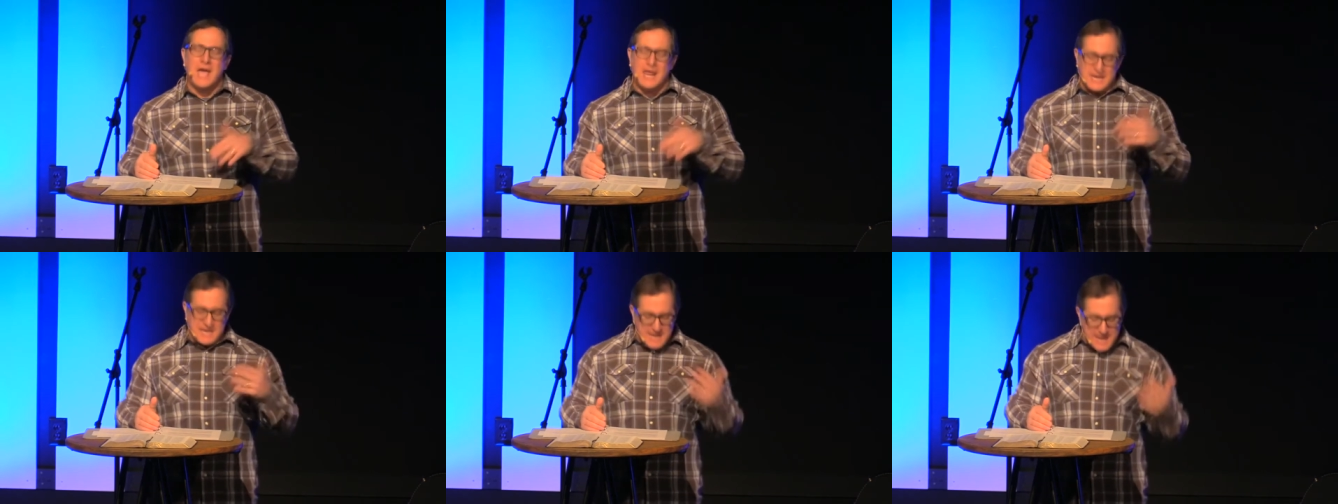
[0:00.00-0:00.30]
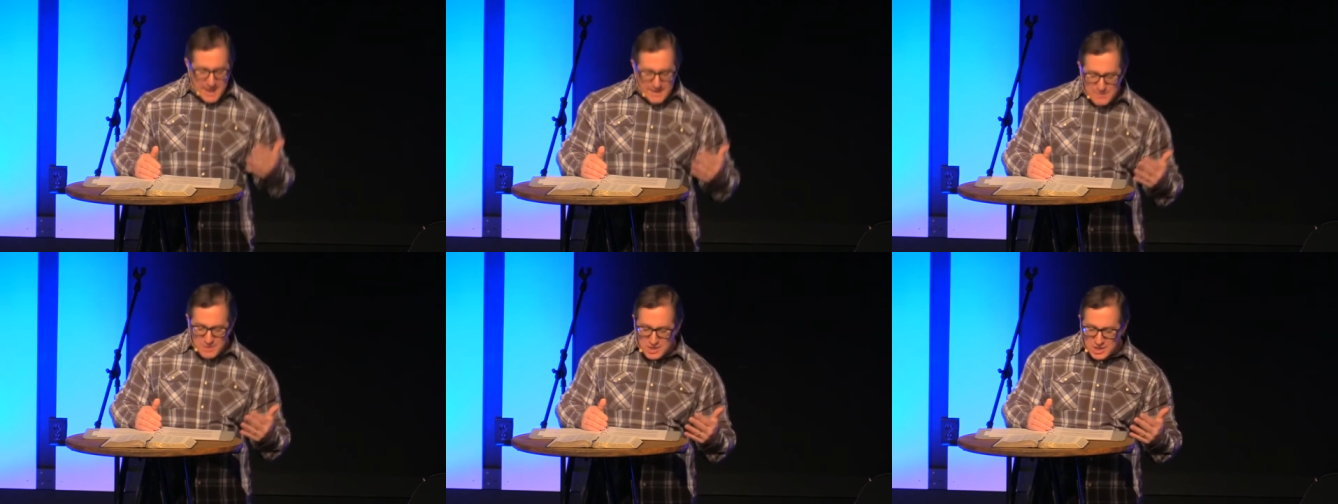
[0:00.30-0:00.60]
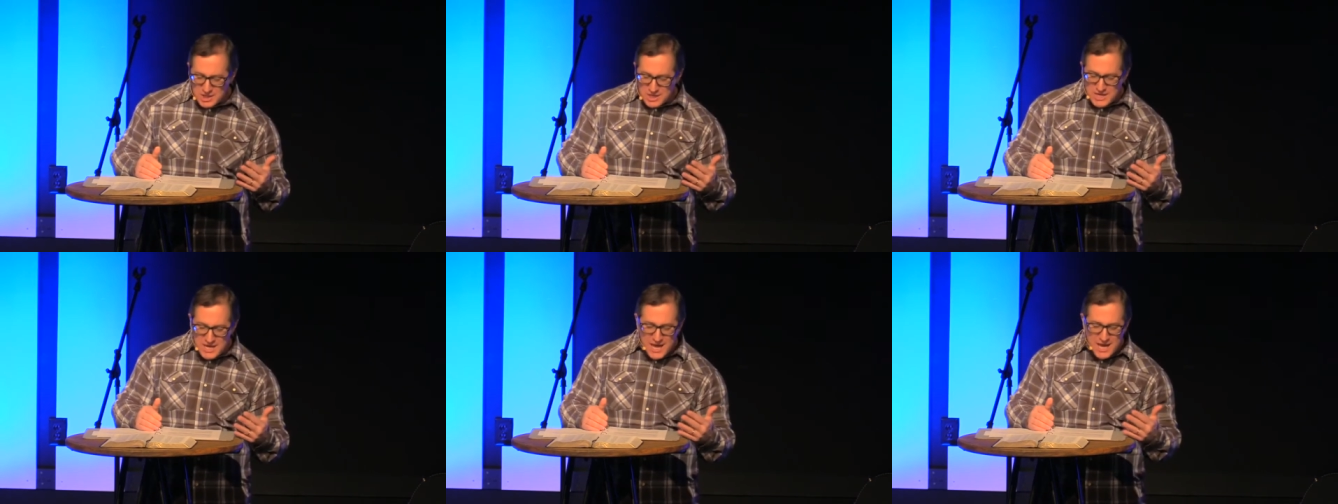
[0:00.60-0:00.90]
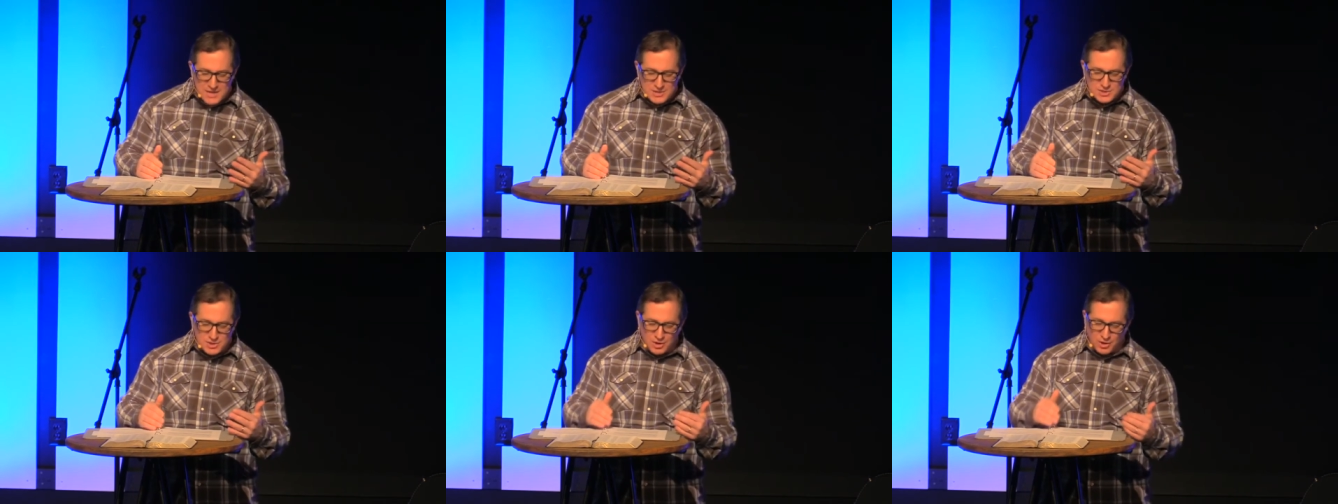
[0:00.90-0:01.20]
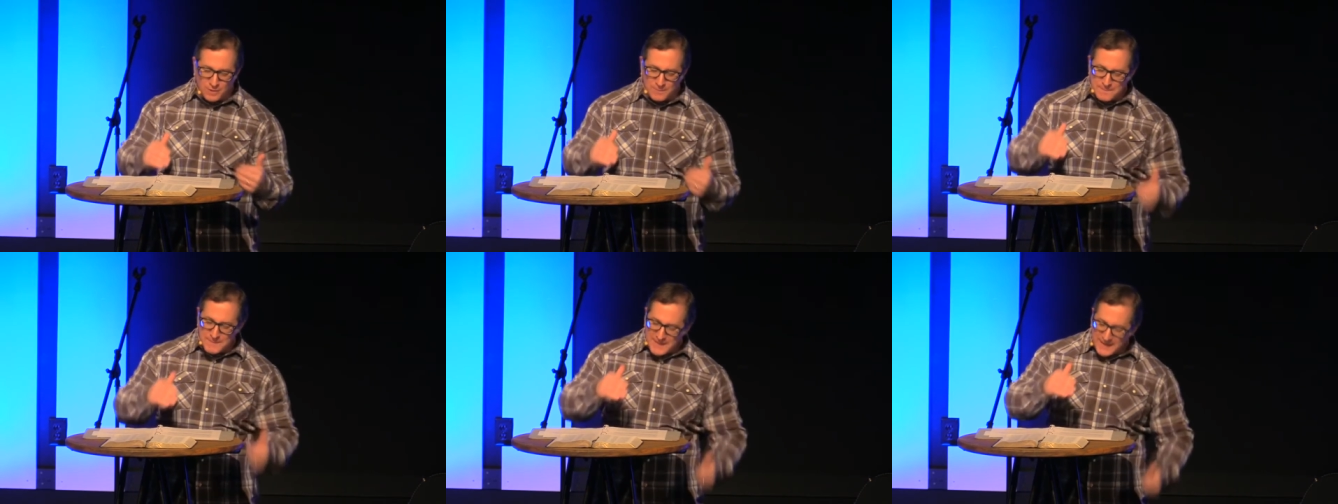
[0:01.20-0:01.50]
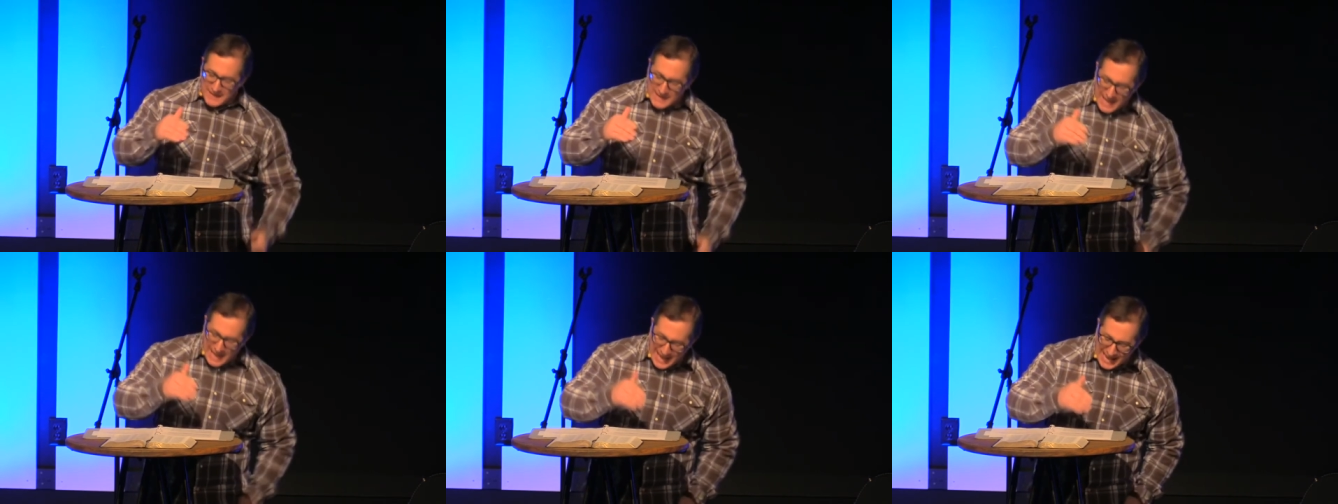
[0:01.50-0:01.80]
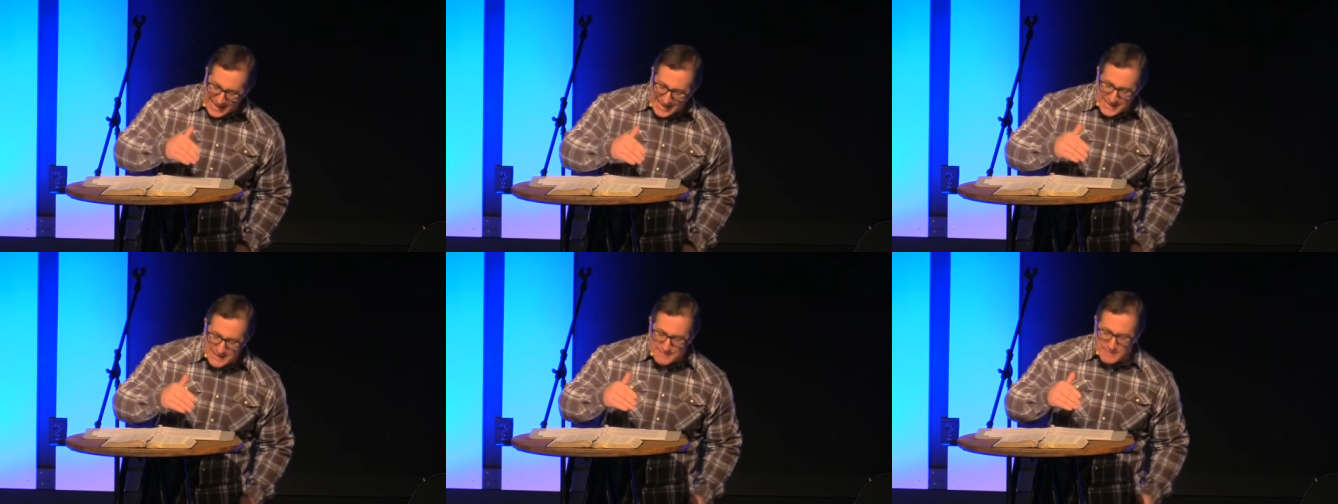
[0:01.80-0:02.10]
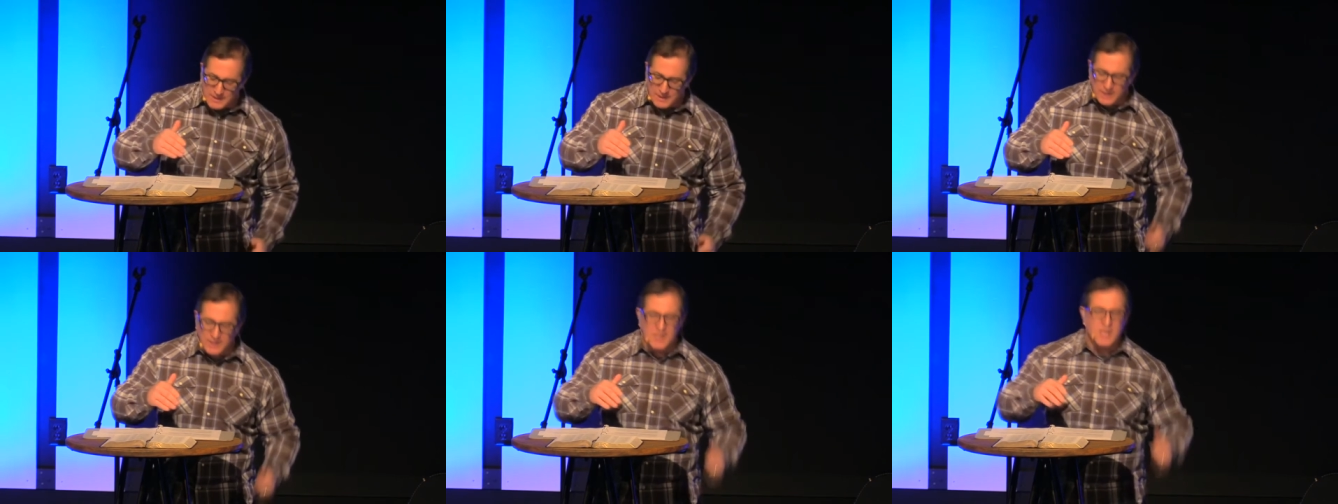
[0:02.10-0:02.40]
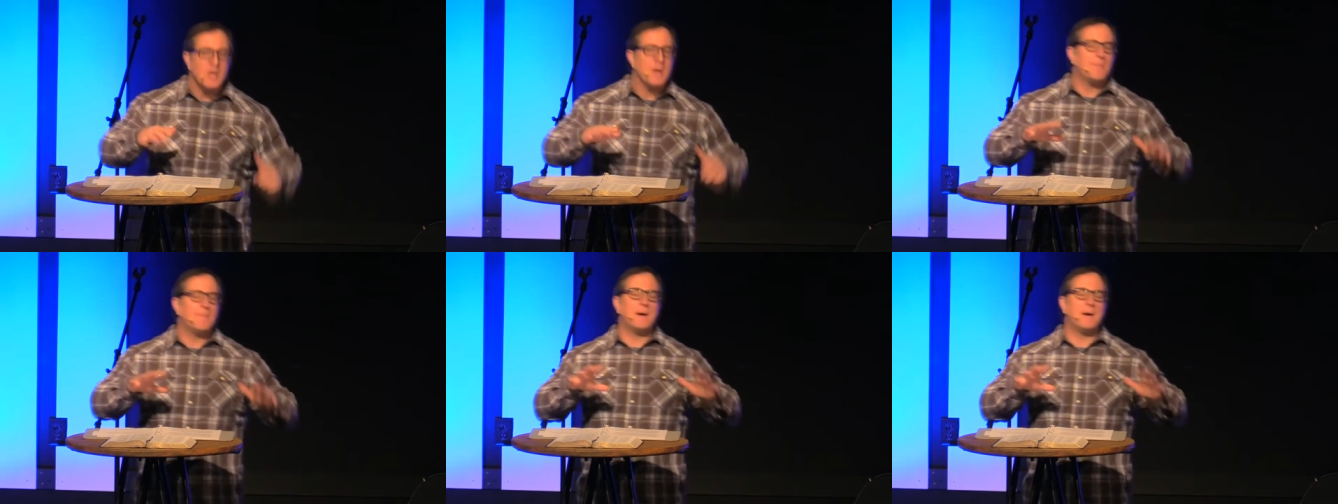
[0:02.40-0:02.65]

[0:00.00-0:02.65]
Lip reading: and Nebuchadnezzar and Haman